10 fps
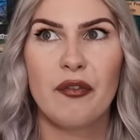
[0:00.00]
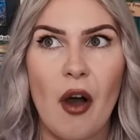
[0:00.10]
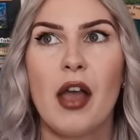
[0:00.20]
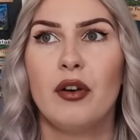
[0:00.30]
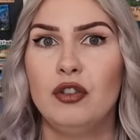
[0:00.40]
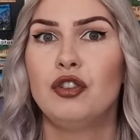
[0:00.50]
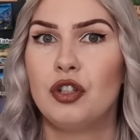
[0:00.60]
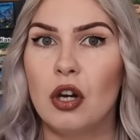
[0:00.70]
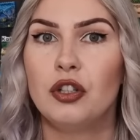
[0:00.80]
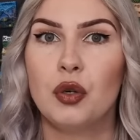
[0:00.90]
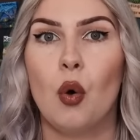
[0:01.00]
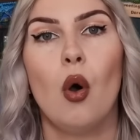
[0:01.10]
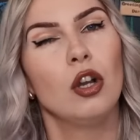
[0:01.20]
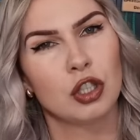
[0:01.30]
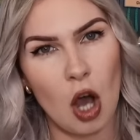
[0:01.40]
$500 tour
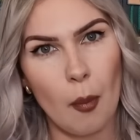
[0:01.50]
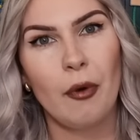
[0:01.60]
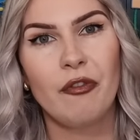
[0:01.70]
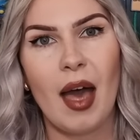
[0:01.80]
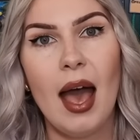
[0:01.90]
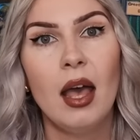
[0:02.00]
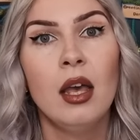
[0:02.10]
on top of that.